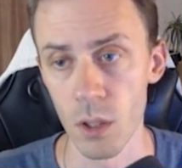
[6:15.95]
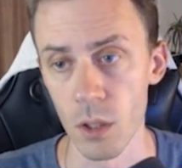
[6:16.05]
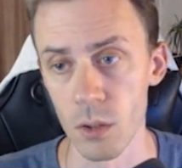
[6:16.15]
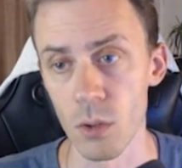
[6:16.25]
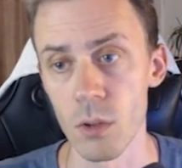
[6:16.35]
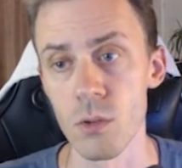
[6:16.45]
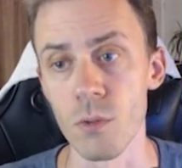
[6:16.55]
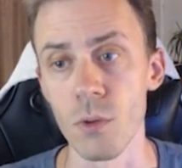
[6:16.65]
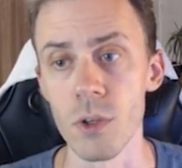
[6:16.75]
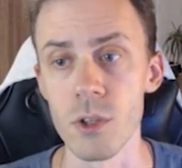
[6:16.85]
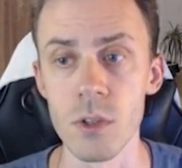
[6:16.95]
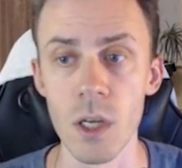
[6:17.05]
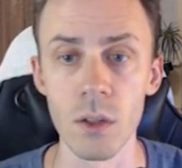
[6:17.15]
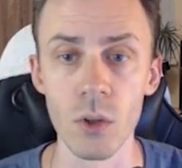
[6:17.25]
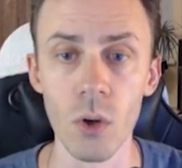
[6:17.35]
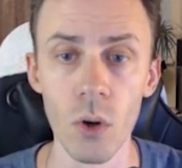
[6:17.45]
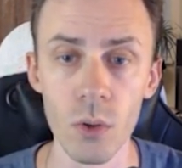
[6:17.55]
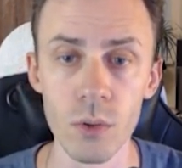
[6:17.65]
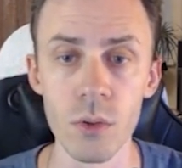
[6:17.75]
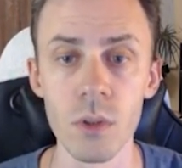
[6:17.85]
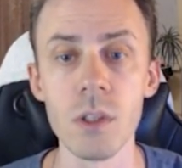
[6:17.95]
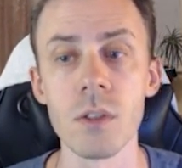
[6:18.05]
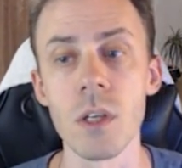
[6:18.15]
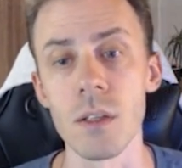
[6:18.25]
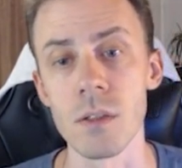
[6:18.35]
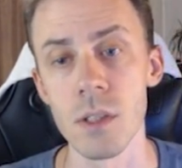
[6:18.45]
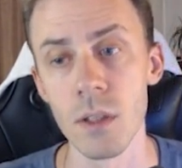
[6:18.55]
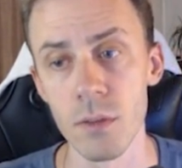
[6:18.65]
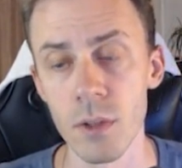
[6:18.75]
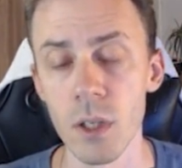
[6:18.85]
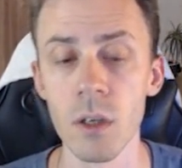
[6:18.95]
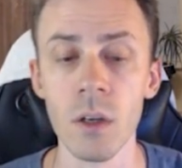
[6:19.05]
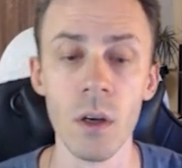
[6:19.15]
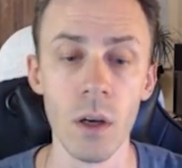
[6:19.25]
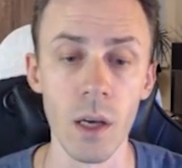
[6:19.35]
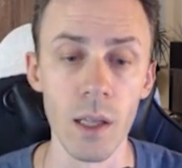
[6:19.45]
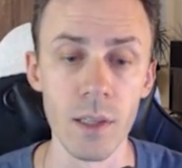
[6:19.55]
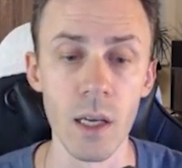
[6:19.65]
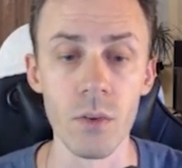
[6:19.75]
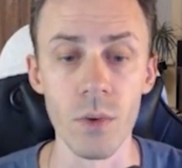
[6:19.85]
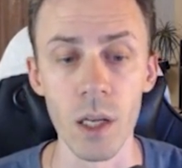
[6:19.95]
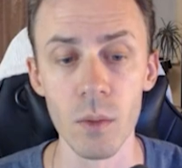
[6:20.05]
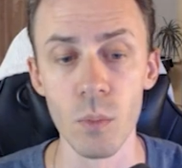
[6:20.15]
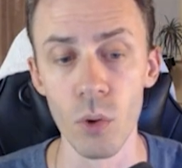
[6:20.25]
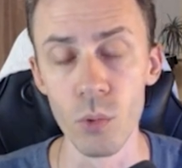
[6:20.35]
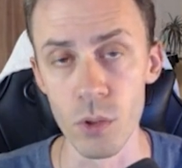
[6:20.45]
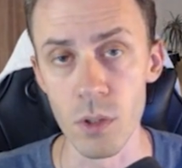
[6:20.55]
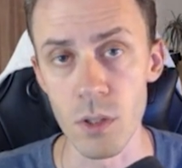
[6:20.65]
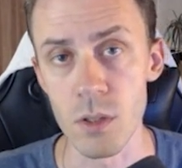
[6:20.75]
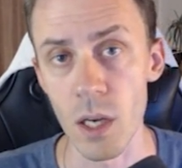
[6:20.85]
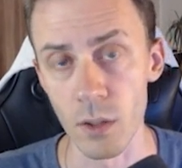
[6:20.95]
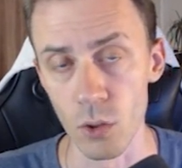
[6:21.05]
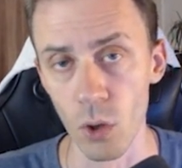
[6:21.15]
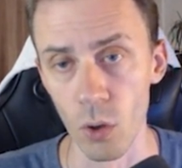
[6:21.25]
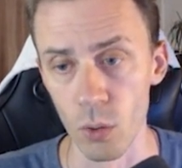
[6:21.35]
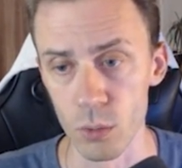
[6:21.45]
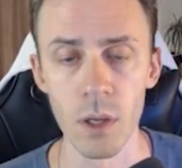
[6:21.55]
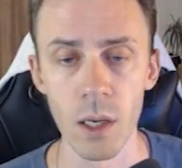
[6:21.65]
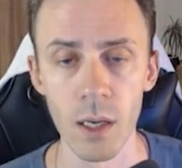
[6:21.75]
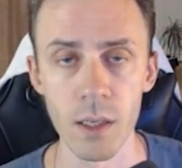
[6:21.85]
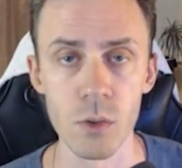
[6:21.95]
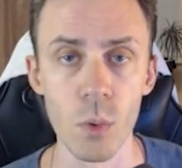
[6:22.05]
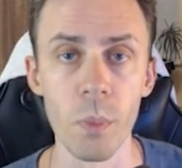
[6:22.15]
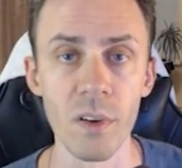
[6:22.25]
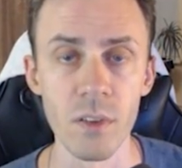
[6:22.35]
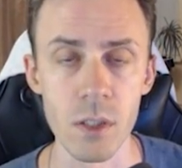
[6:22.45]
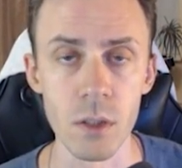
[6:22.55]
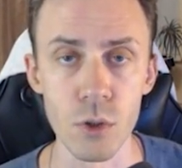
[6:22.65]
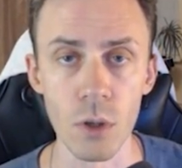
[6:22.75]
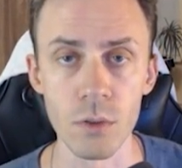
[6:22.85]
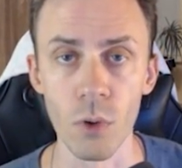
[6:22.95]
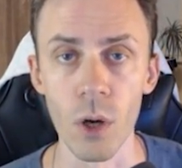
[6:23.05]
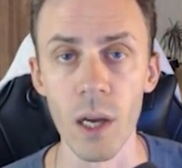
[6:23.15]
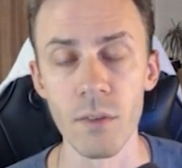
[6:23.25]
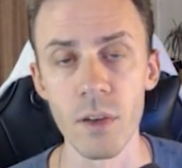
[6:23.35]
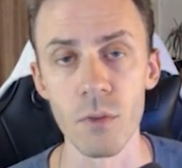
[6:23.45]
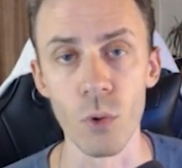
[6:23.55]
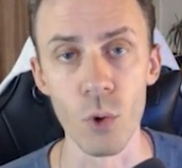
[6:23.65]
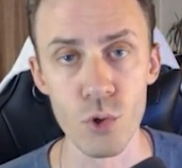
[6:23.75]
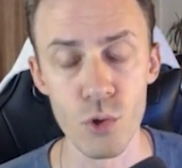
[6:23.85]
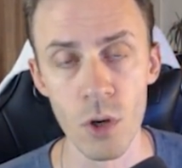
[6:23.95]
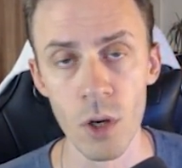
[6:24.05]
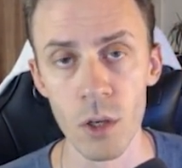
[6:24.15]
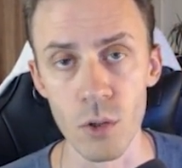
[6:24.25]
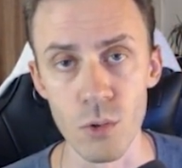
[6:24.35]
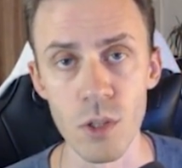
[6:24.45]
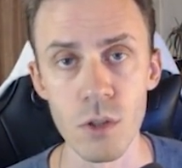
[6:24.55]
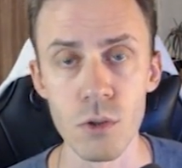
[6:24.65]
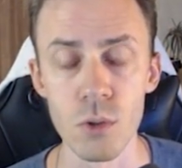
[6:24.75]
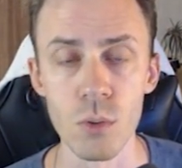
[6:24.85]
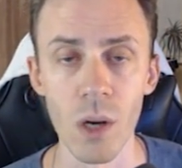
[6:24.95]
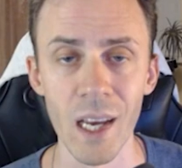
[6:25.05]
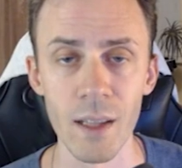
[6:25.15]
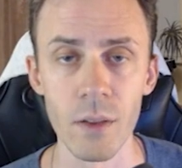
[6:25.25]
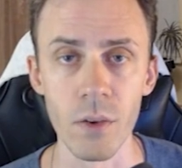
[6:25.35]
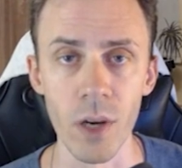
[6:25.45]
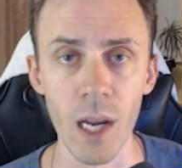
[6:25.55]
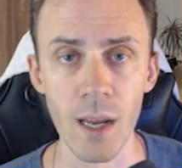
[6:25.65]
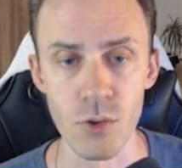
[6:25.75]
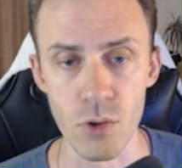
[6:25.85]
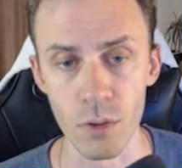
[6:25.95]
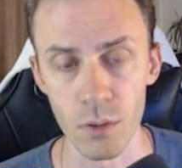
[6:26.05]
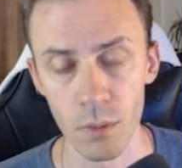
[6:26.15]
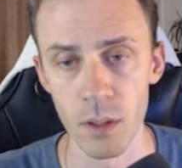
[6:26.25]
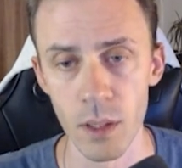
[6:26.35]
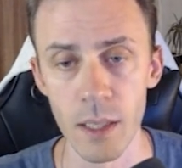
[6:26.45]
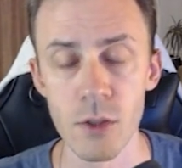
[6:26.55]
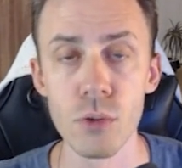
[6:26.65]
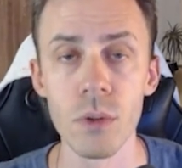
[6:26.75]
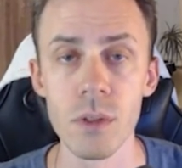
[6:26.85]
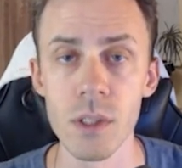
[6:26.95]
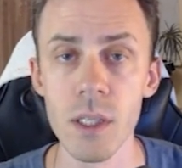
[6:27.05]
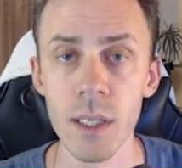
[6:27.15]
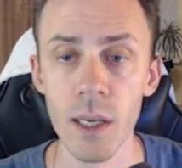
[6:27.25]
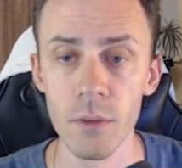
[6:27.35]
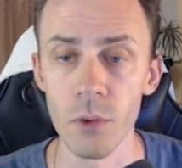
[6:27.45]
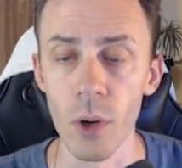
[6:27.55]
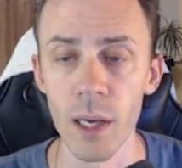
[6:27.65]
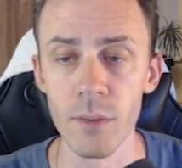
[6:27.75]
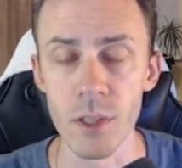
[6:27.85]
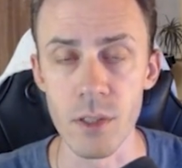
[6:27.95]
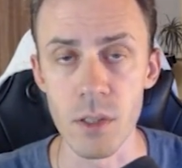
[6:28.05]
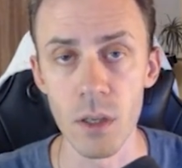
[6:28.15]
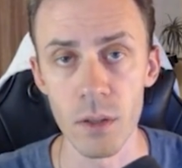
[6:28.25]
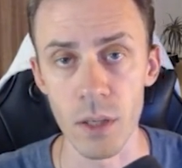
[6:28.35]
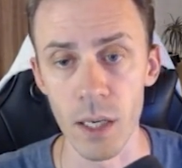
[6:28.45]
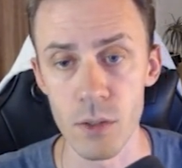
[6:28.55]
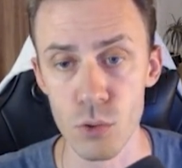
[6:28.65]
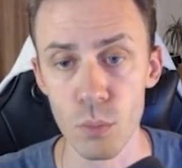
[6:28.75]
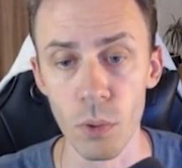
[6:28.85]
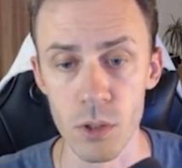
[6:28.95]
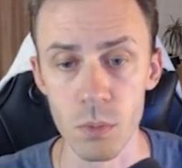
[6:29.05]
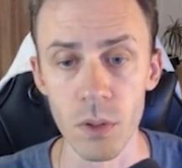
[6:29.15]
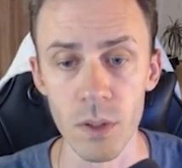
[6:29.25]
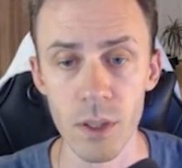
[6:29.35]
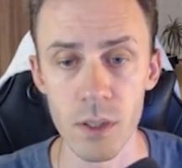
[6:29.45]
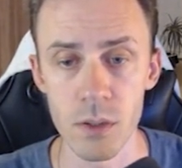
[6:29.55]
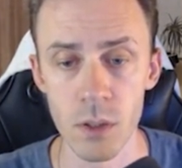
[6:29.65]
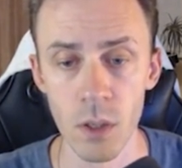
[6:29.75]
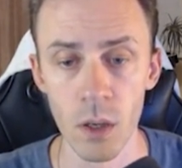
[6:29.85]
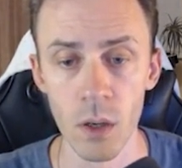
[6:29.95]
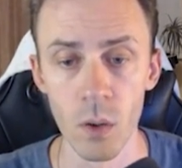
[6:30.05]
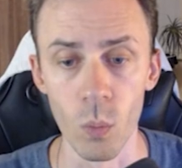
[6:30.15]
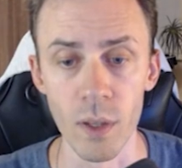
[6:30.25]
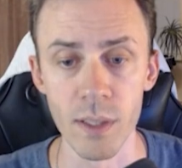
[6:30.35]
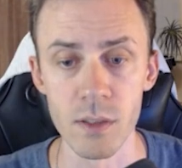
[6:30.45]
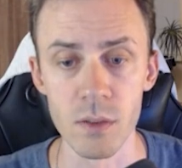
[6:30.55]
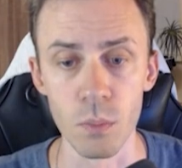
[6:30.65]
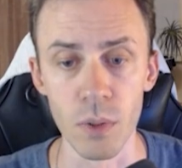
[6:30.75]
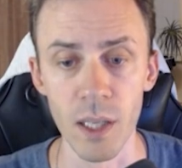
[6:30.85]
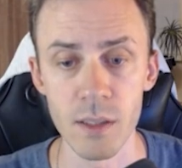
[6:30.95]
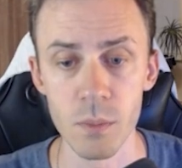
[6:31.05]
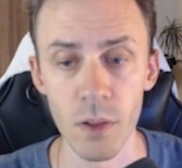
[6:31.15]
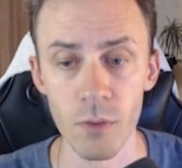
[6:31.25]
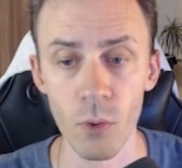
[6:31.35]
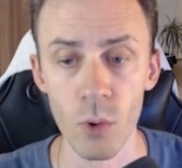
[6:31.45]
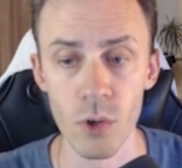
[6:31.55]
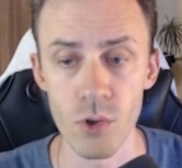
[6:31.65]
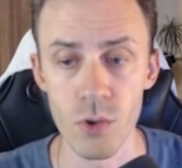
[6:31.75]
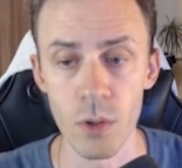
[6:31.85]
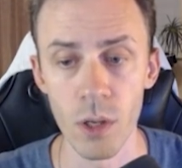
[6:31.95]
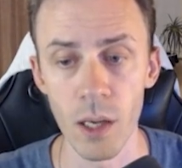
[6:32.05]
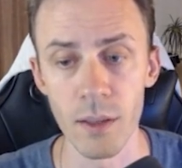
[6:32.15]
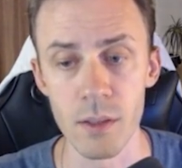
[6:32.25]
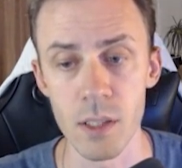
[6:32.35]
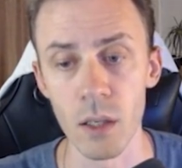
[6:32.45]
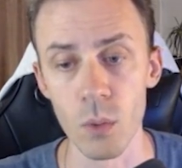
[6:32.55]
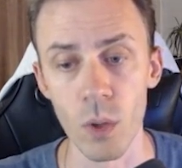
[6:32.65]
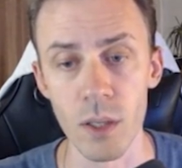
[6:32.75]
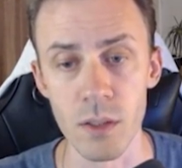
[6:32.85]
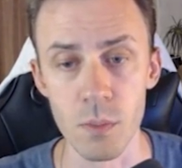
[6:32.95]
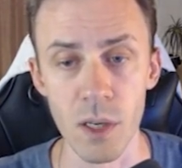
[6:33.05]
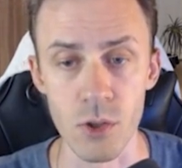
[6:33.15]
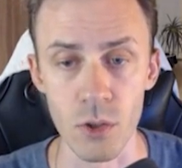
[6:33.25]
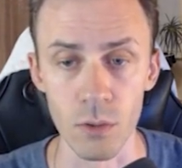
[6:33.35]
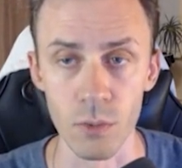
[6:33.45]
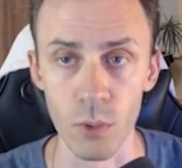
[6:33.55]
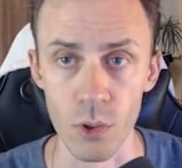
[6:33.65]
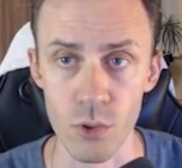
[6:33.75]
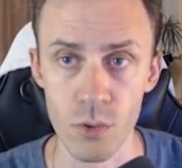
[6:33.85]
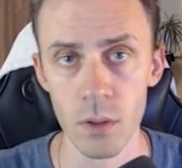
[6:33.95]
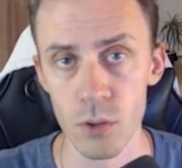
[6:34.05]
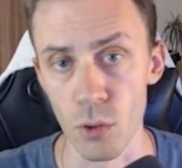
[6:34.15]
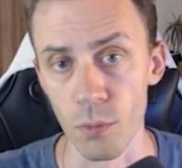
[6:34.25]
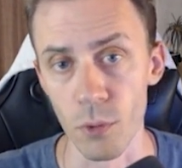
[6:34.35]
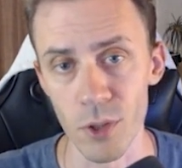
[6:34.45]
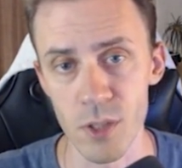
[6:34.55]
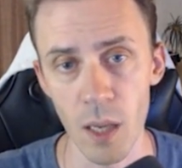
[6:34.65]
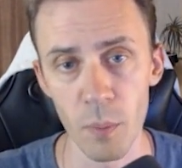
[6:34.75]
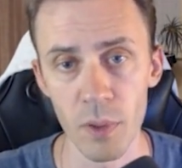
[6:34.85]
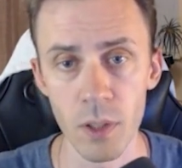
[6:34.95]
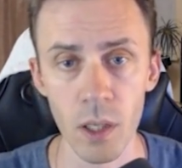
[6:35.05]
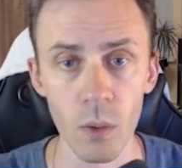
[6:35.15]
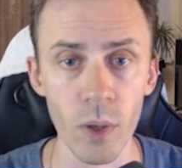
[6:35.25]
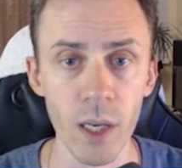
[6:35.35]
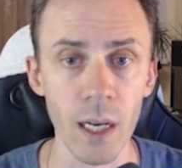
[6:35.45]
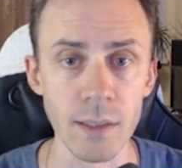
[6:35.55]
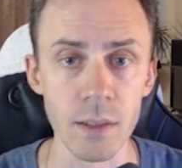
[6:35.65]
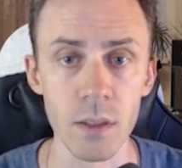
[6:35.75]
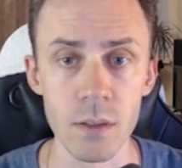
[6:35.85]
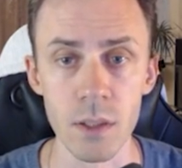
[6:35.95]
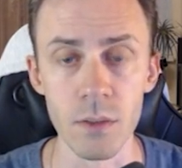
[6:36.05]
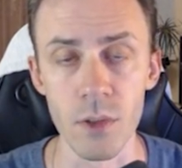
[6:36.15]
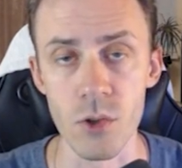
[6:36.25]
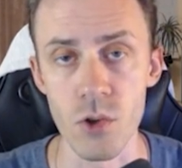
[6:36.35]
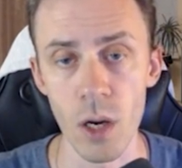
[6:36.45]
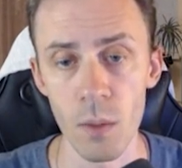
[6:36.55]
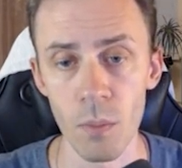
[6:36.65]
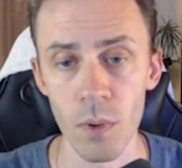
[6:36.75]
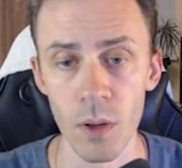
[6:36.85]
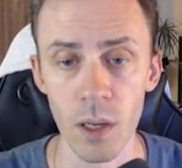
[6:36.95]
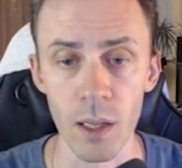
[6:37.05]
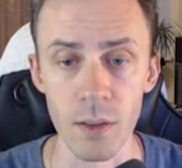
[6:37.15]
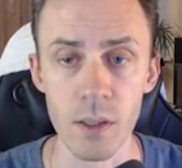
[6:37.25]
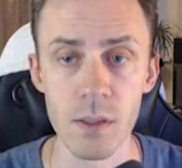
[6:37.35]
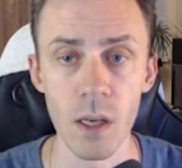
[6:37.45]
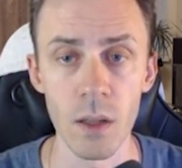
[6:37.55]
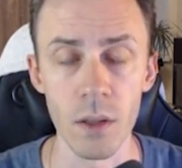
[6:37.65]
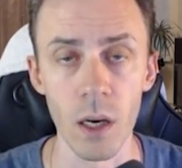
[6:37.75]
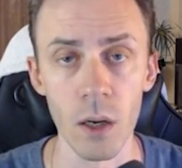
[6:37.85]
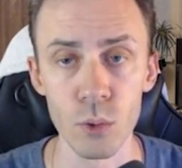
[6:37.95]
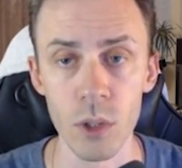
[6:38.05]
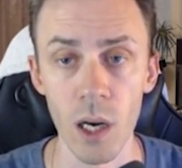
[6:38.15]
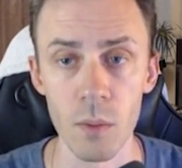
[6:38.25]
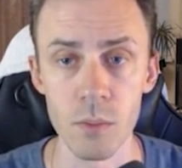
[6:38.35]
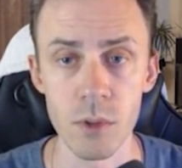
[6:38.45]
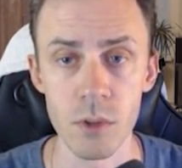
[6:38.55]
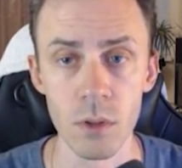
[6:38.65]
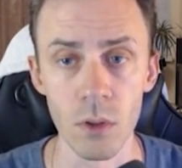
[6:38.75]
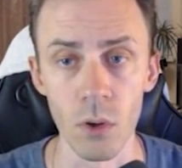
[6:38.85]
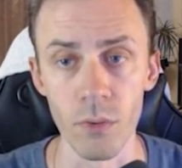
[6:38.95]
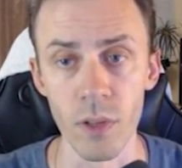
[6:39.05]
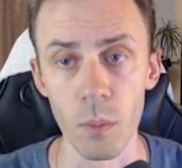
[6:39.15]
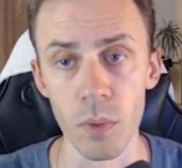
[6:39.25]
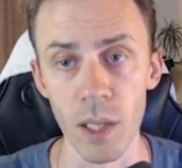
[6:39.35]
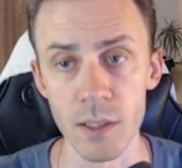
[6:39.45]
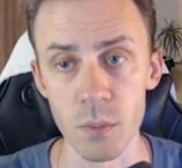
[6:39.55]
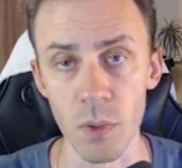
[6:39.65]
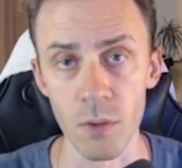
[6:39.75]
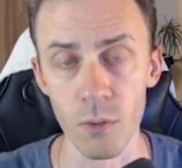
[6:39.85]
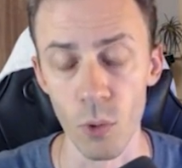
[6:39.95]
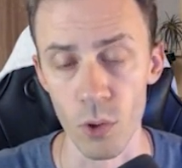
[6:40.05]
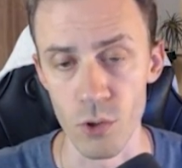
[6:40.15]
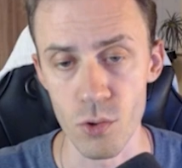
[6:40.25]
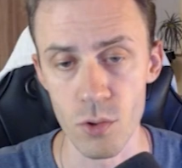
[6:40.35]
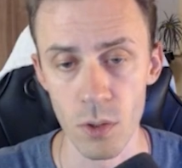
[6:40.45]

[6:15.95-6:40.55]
In order to forge 10 gold, you need 10 silver. And then rainbow, you need 10 gold. And as we previously talked, for every forge, you need to add the reagent. And as you can see here, for every tier, there are two possibilities. One is blacksmith forge, and the second one is magical forge. So for example, here we got silver gem, and these are the outcomes of the blacksmith forge.